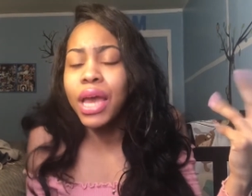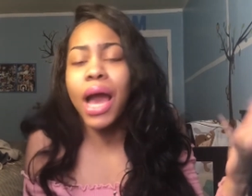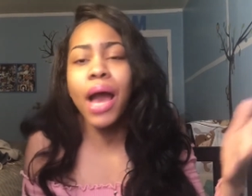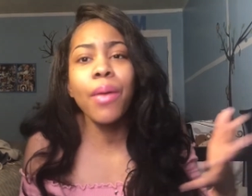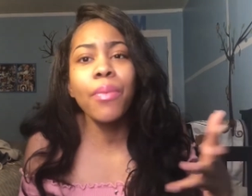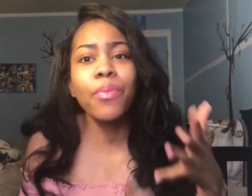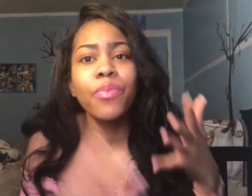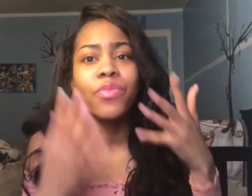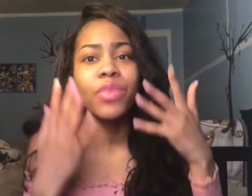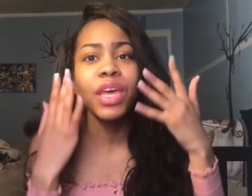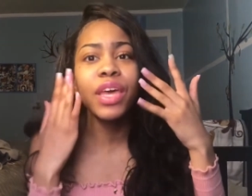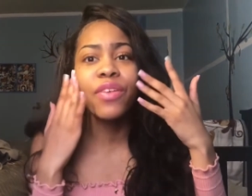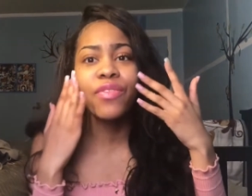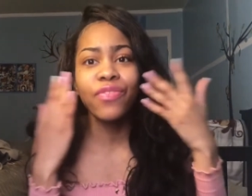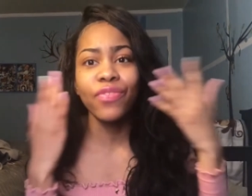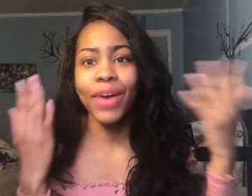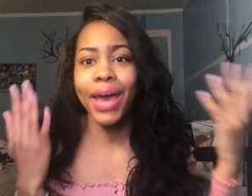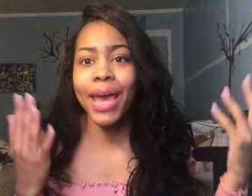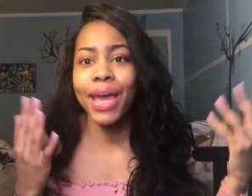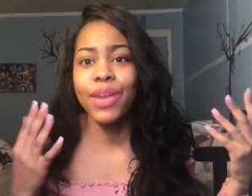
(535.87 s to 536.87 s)
I'm getting
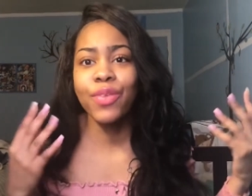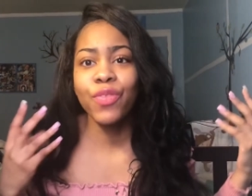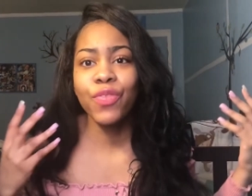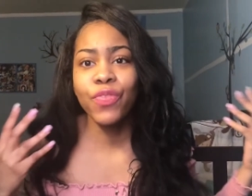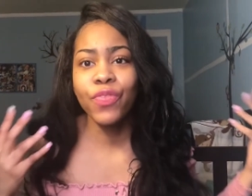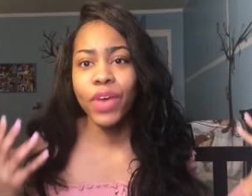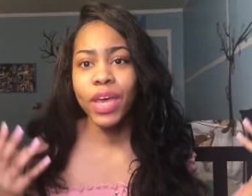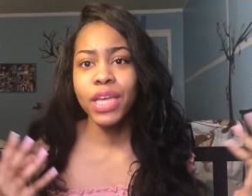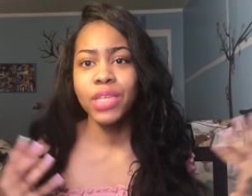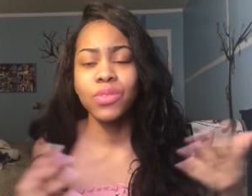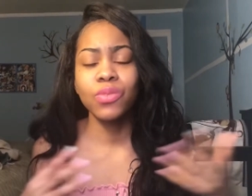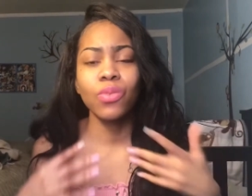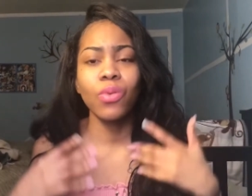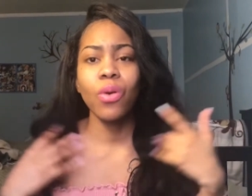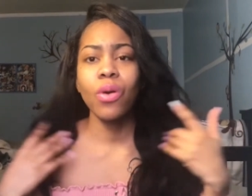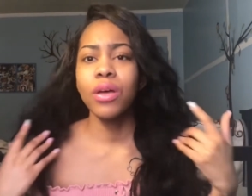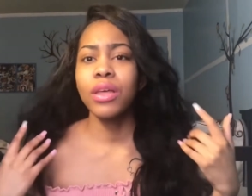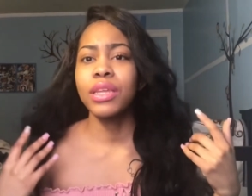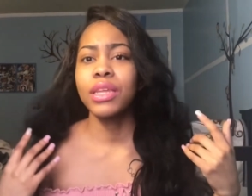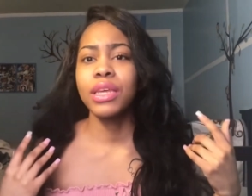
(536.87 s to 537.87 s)
fat in the face,
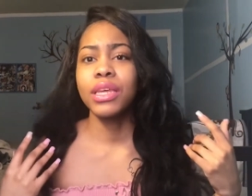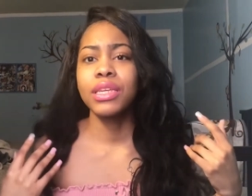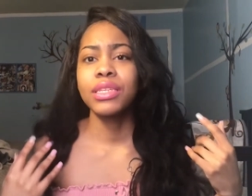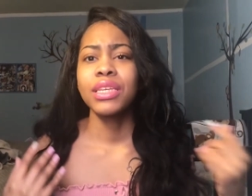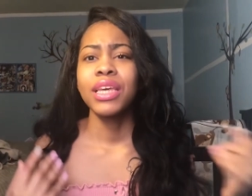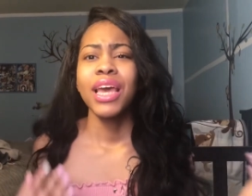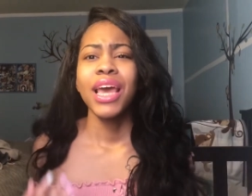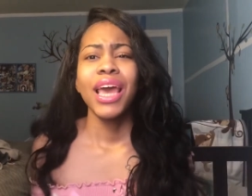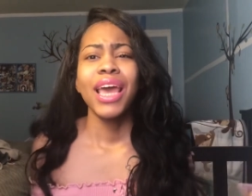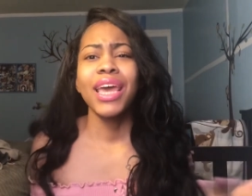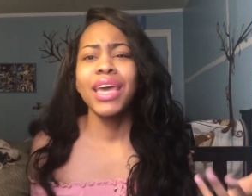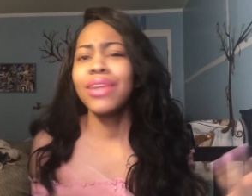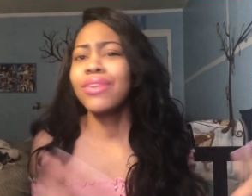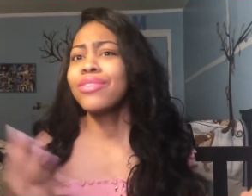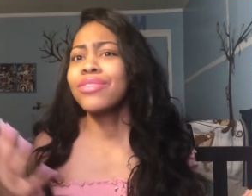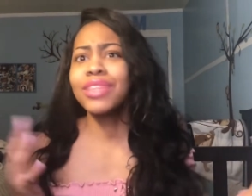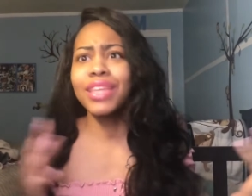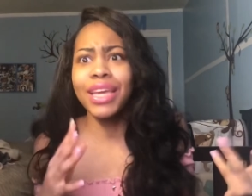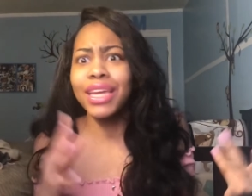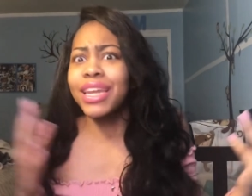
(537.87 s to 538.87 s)
all of this. He
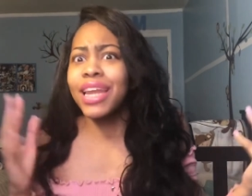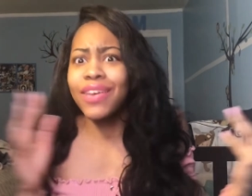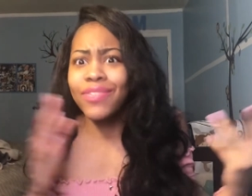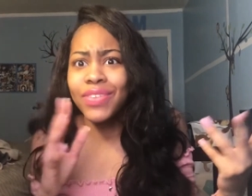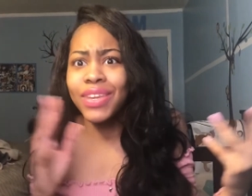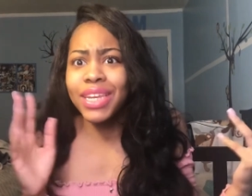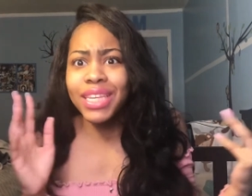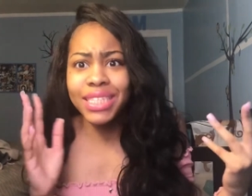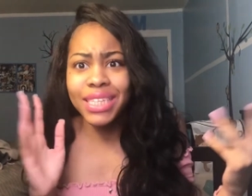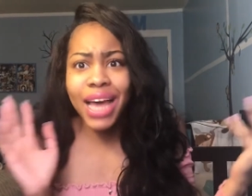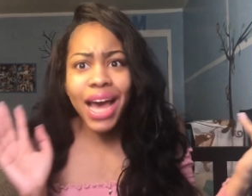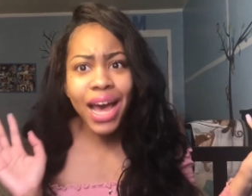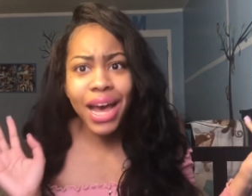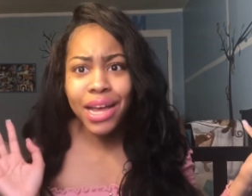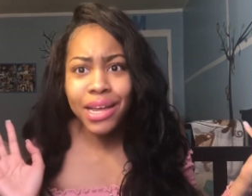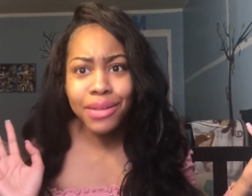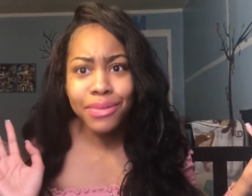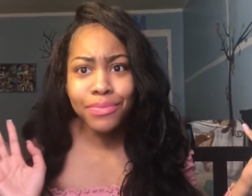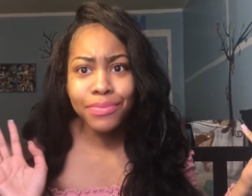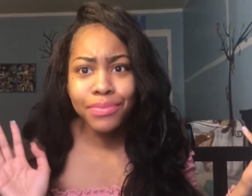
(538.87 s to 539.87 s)
don't think nothing is
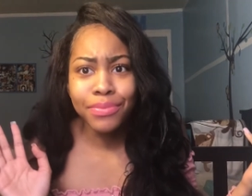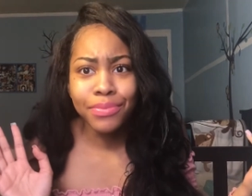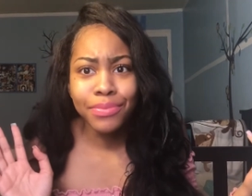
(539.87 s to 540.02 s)
up.